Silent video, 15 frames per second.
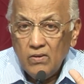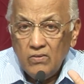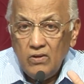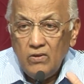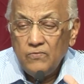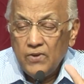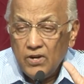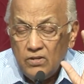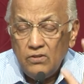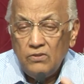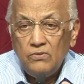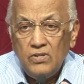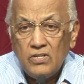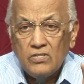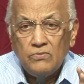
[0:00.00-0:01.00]
In
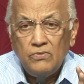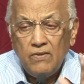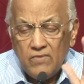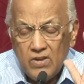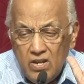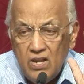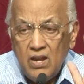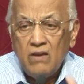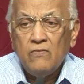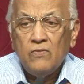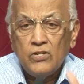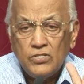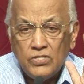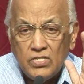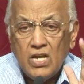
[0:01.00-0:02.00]
42 years, we have
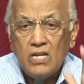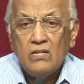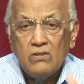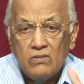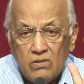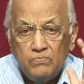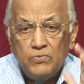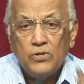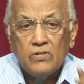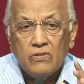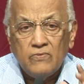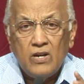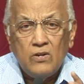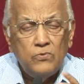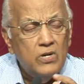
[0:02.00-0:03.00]
never sent a report
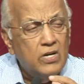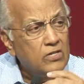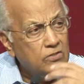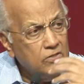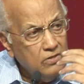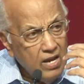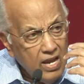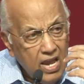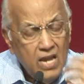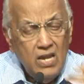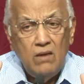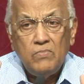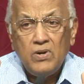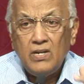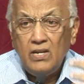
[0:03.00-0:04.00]
of our work to
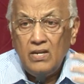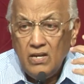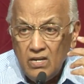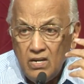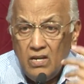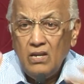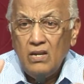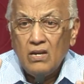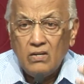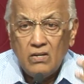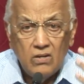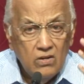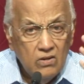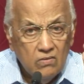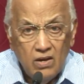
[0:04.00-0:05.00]
anybody in India
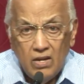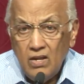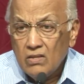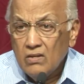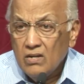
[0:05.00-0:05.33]
or any other